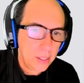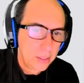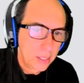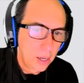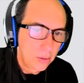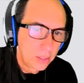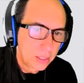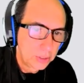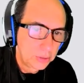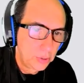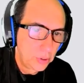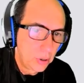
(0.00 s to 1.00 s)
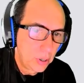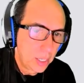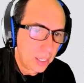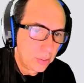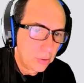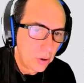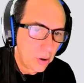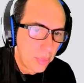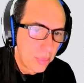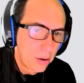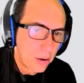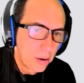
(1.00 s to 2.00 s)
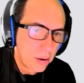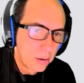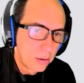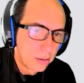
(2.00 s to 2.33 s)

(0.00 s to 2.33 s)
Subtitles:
Now let's draw another